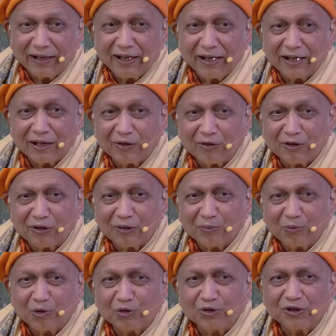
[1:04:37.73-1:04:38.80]
and they are
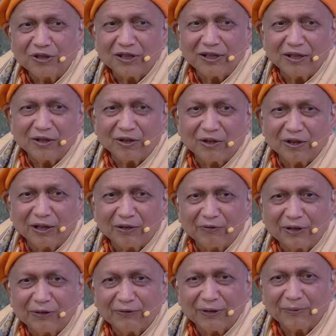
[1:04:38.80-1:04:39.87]
all posted
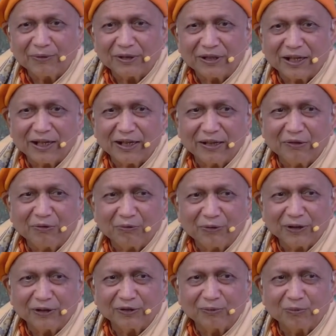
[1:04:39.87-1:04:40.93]
on our
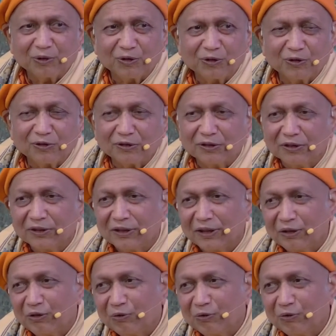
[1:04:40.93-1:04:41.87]
website, Facebook.